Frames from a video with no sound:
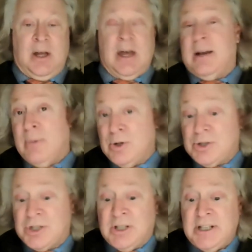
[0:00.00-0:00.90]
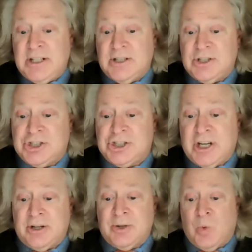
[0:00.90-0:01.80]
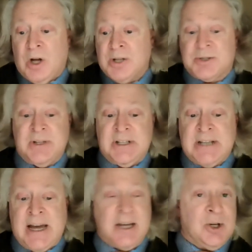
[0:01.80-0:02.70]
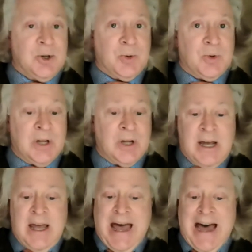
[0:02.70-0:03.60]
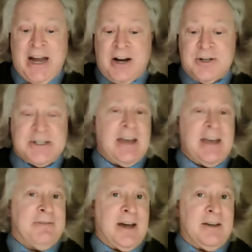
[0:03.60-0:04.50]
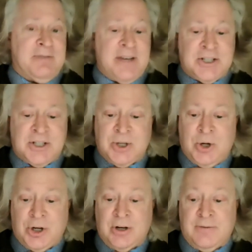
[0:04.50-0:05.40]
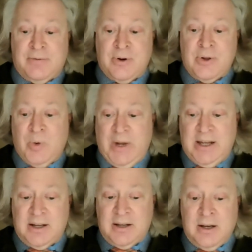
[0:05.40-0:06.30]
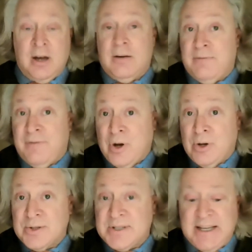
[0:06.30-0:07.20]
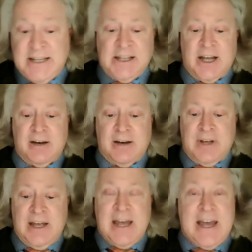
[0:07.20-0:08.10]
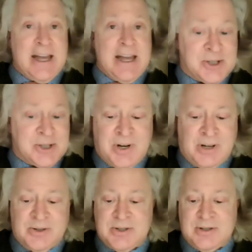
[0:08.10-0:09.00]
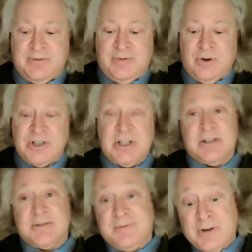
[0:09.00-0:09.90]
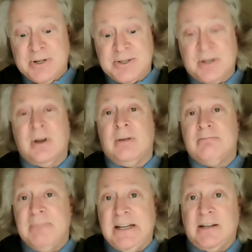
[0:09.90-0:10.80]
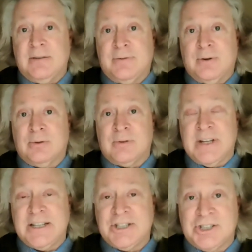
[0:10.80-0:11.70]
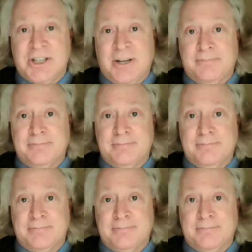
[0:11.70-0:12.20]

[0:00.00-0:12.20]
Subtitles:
An emotionally shuttered Wall Street tycoon hires a vivacious hooker for the week, falls in love, and struggles to forge his first meaningful relationship.